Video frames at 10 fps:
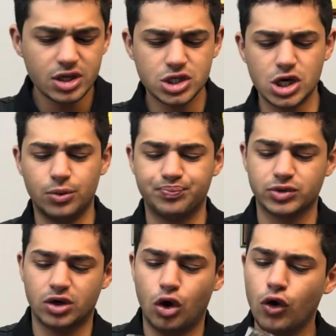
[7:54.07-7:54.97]
So,
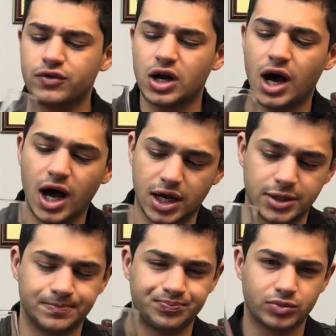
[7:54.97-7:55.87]
Hover
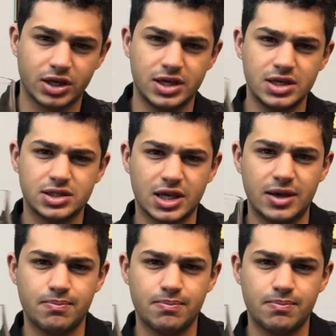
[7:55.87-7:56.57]
Hawk is a